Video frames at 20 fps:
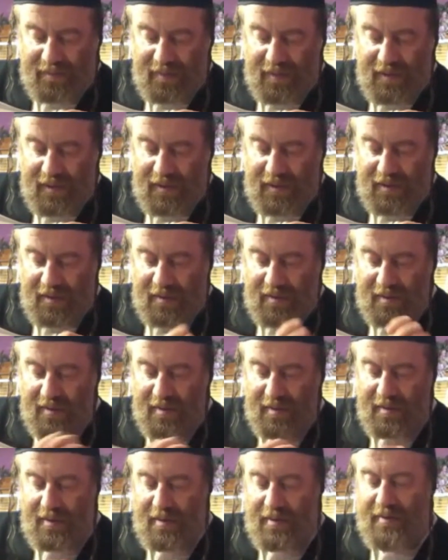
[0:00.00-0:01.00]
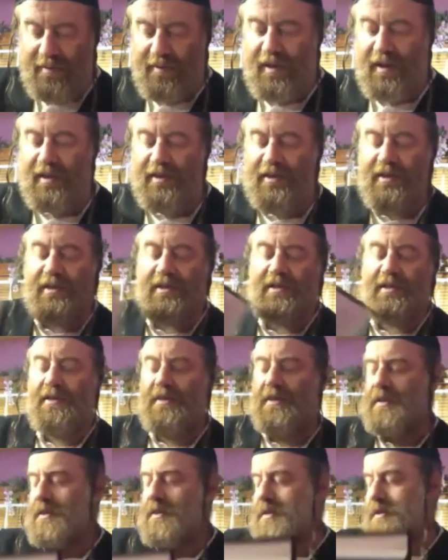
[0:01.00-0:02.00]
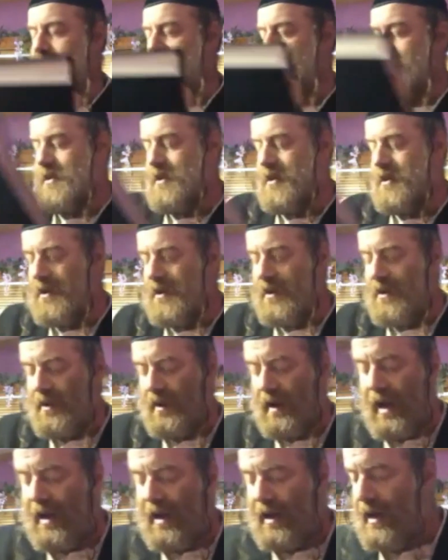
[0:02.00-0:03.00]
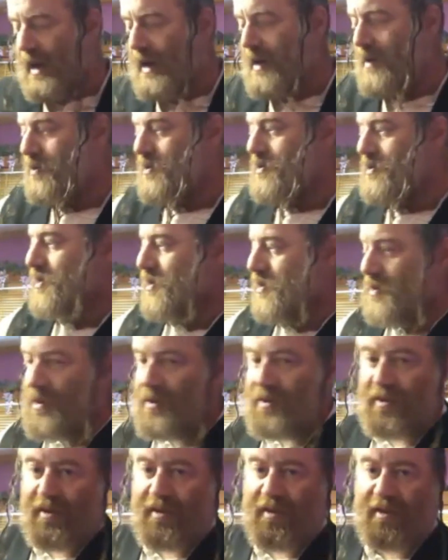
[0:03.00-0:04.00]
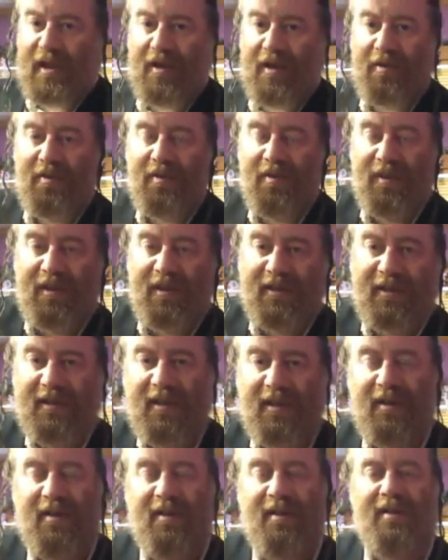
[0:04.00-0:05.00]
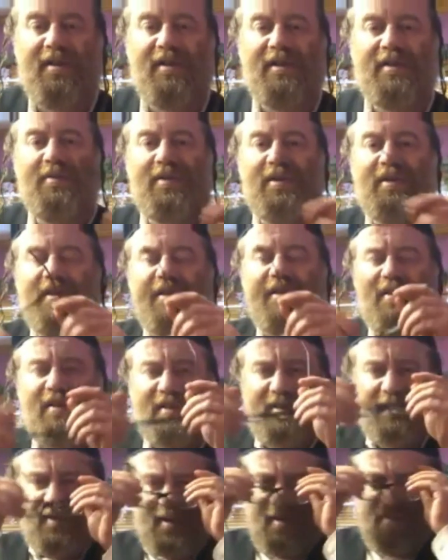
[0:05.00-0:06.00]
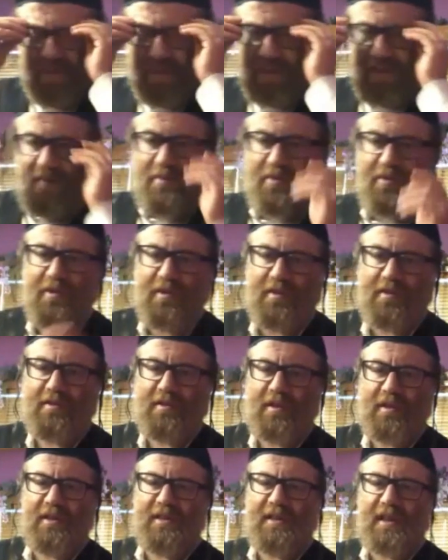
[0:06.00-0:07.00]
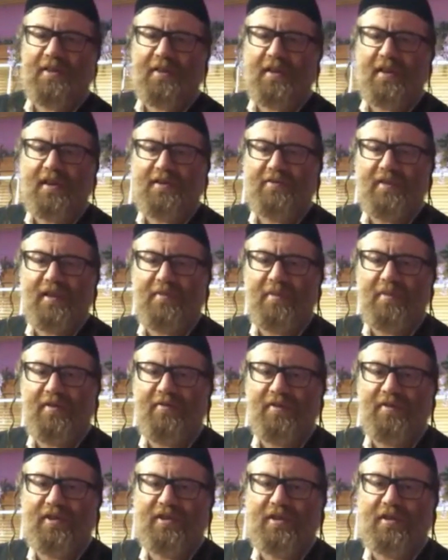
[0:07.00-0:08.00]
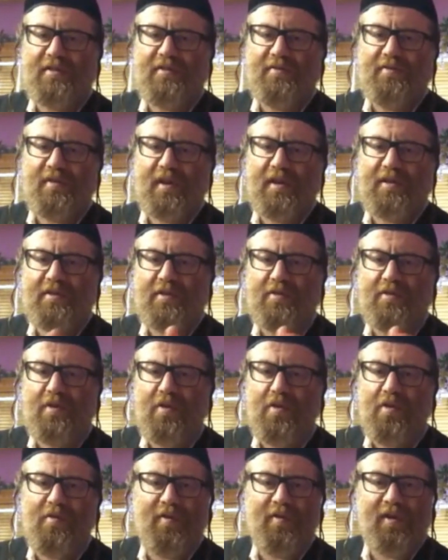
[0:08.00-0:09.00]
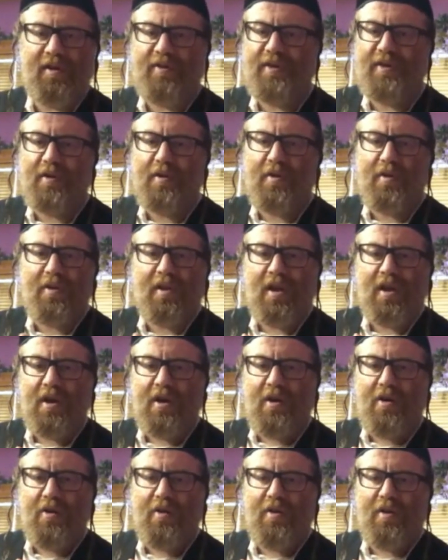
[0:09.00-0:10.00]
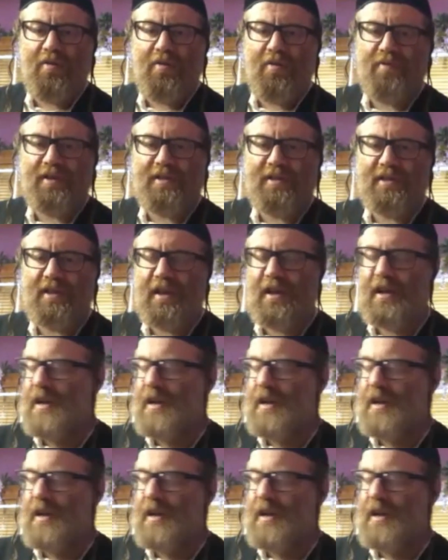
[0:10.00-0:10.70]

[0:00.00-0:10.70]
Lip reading: so very interesting. I also learned now this Mishnah Brura. So I think it's very beneficial for us to go over all of these